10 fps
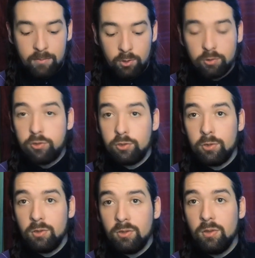am not
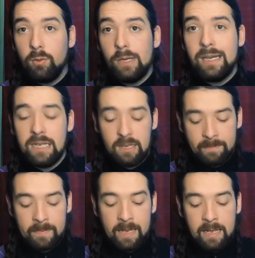sure why.
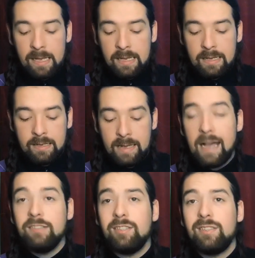
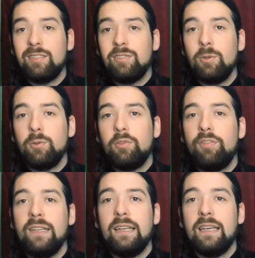I just sort of
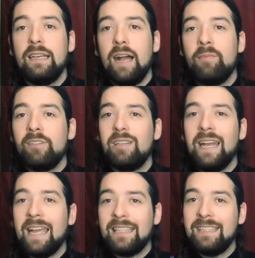feel like I'm
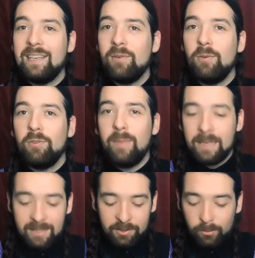collecting all of
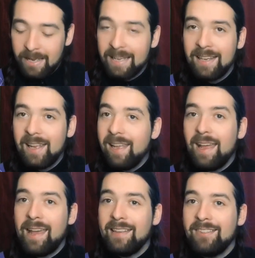my knitwear
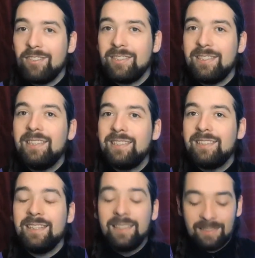and it just
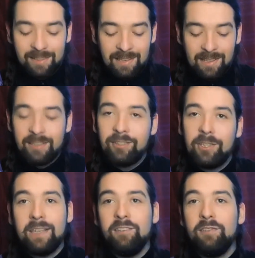sits in a
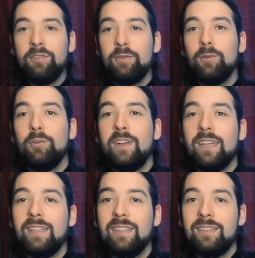shelf, sort of
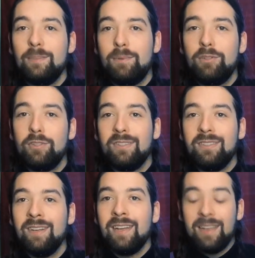like an
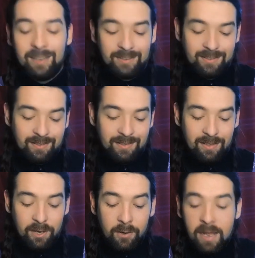exhibition,
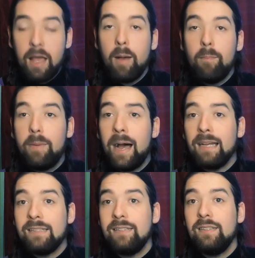you know.
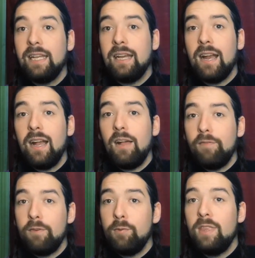But there are a
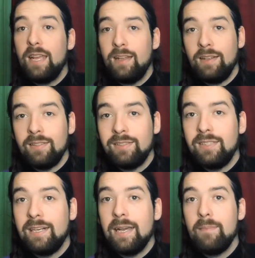few things
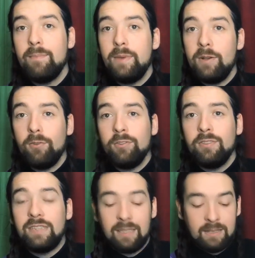that I'm
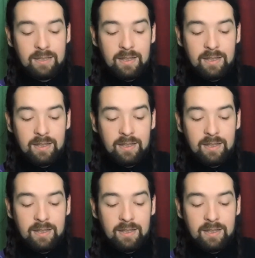beyond